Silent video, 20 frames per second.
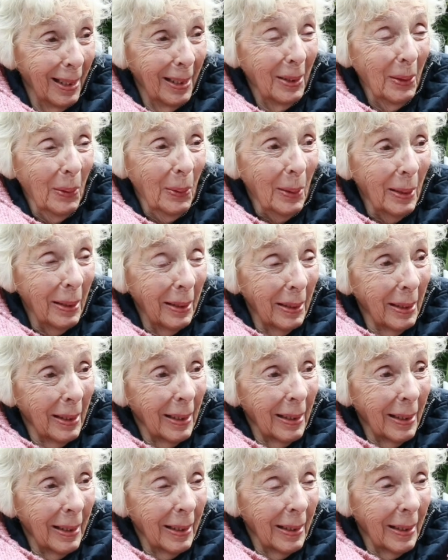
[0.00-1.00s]
And the
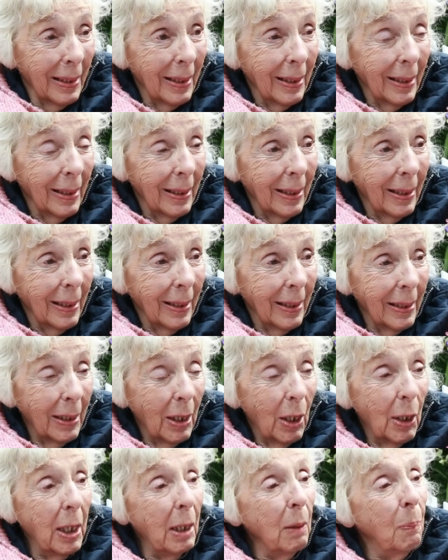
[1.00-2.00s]
house, was that so
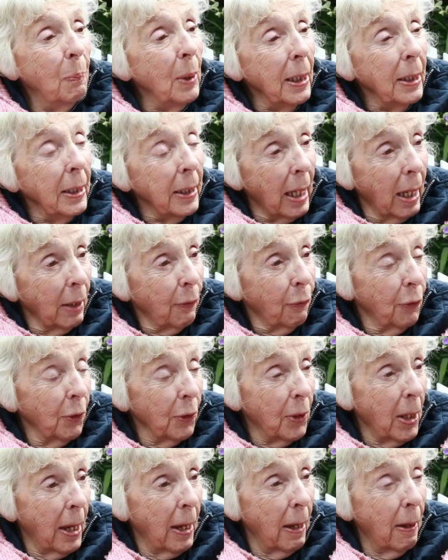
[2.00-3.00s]
then? He built that for
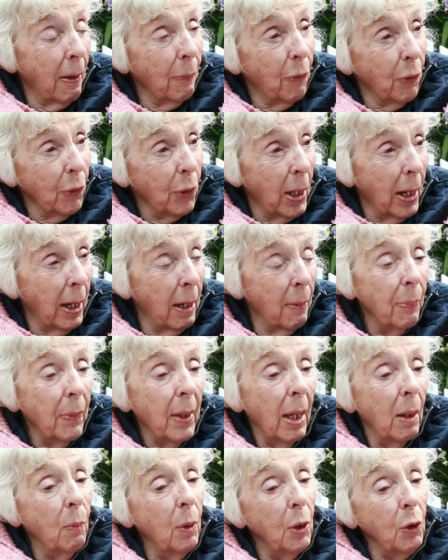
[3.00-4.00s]
them,
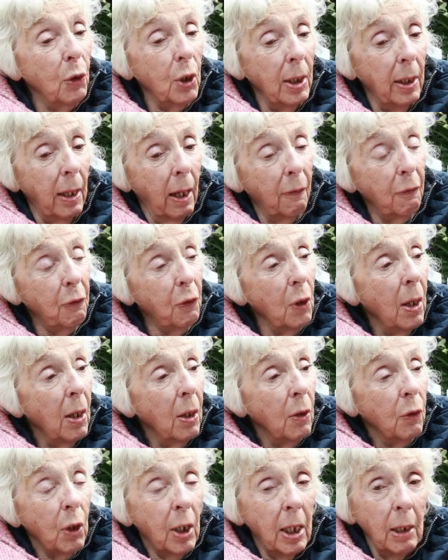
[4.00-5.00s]
and when she left,
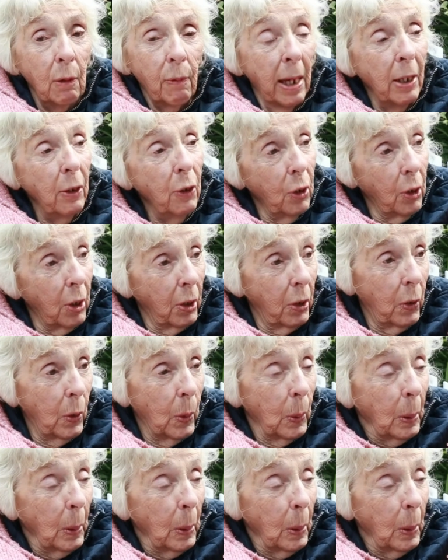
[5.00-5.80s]
he rented it.